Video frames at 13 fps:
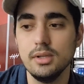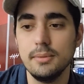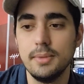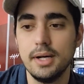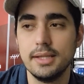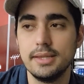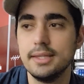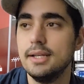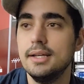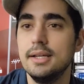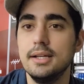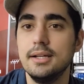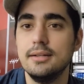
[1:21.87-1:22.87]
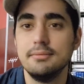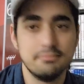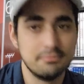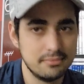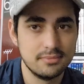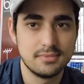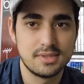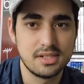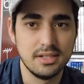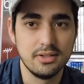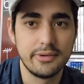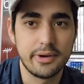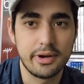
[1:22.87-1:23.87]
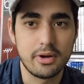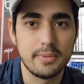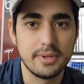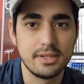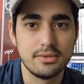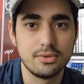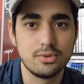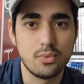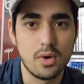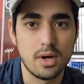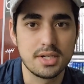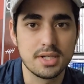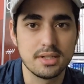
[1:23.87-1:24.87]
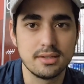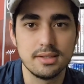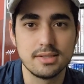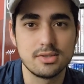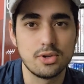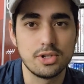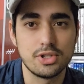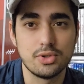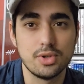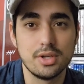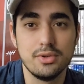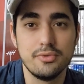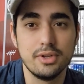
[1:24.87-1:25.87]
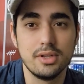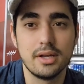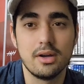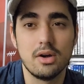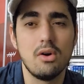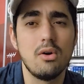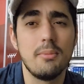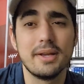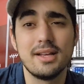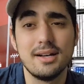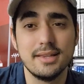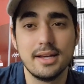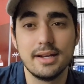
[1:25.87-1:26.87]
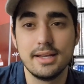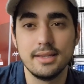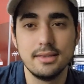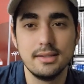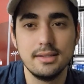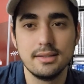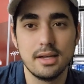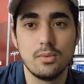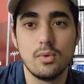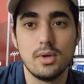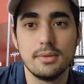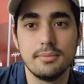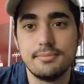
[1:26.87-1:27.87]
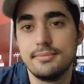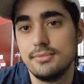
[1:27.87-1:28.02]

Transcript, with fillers: but still i recommend you to watch it it's not a show that you feel like oh my god that ending i want